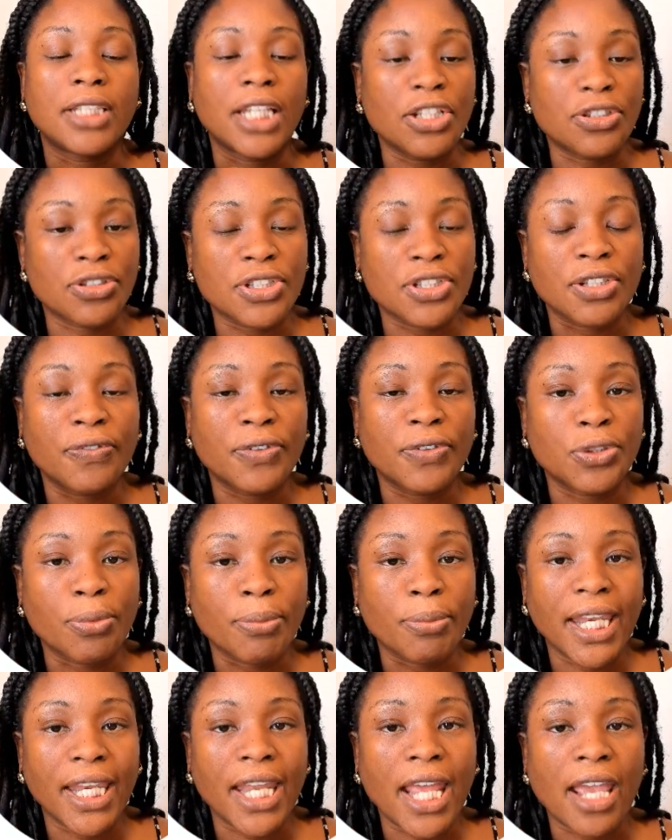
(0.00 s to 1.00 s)
Get yourself a
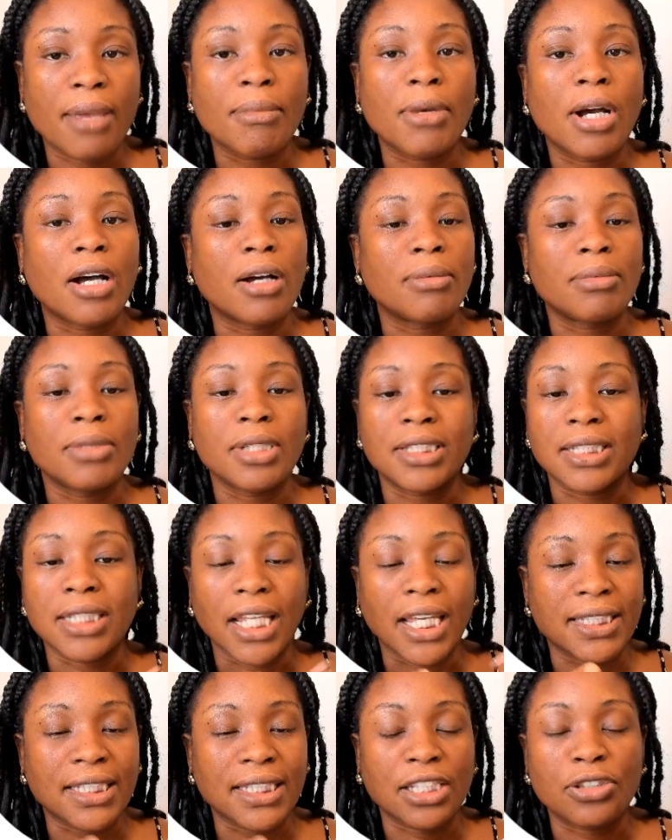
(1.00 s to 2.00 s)
domain name.
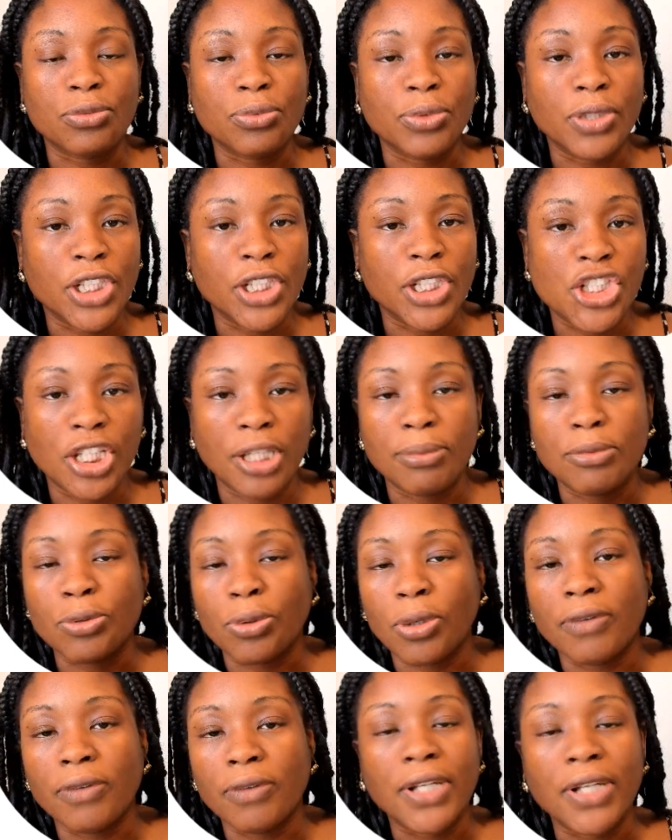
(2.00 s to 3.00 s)
It's like I said, it's really
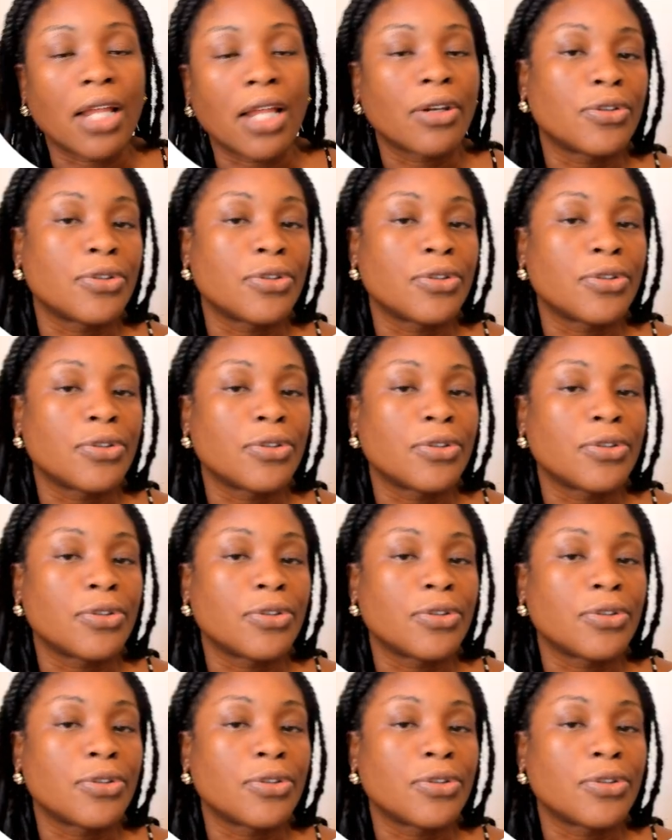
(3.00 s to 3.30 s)
cheap, $12,